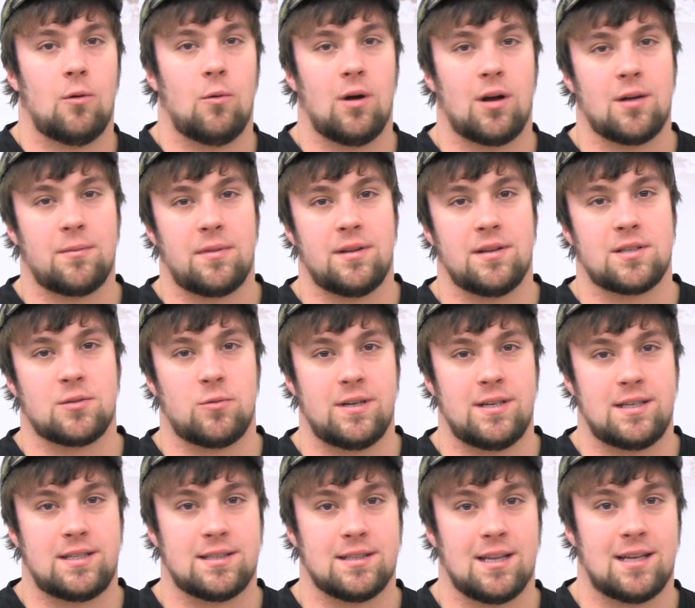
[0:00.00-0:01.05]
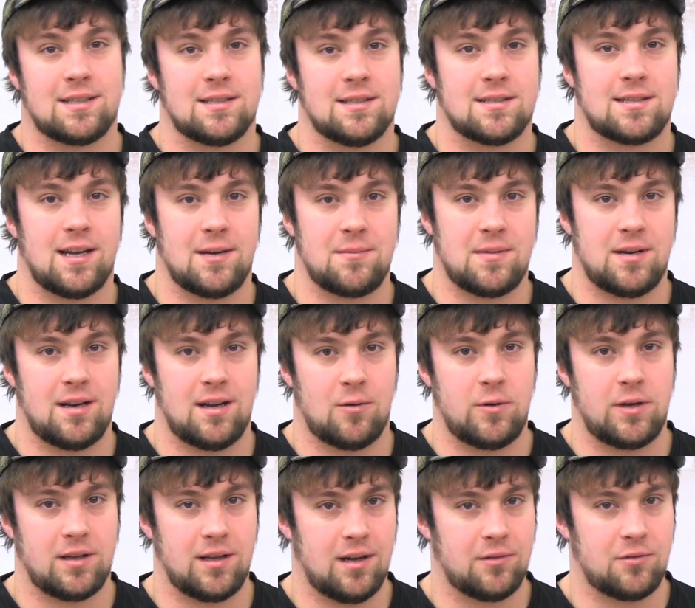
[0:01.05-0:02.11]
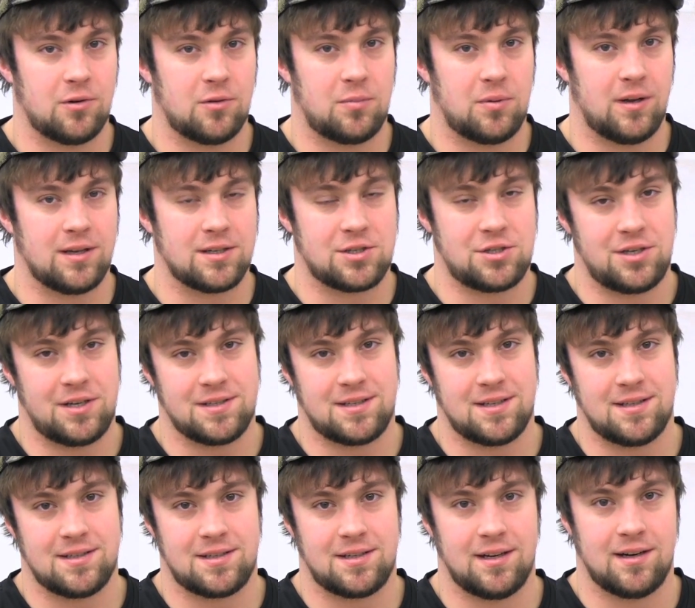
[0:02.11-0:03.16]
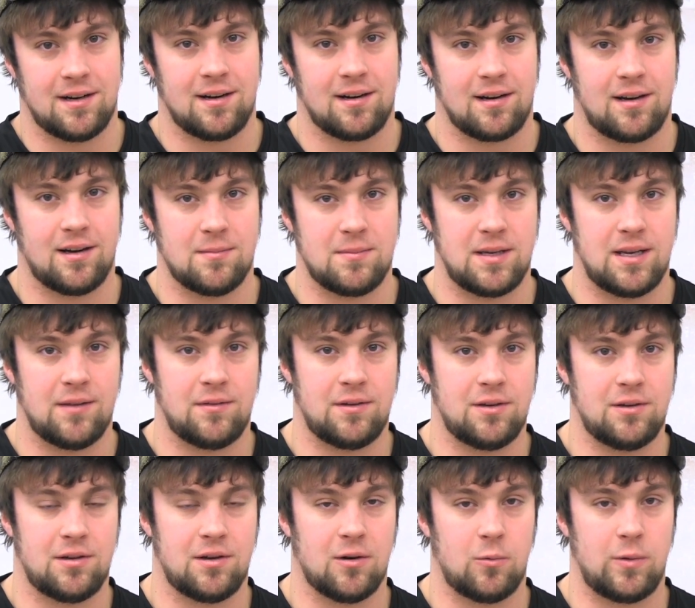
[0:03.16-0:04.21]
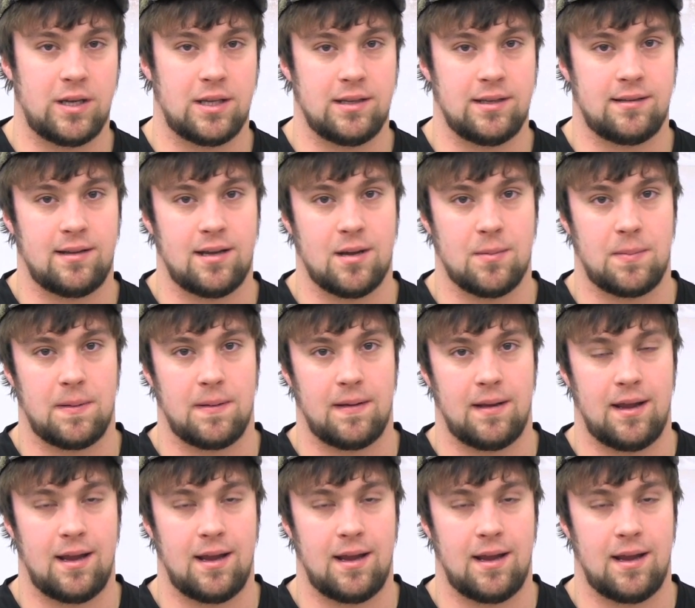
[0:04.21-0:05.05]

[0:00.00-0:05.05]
Welcome to this week's lesson segment on Weekly Outdoor Plus. Jase Hintz here, going to be giving you your weekly tip.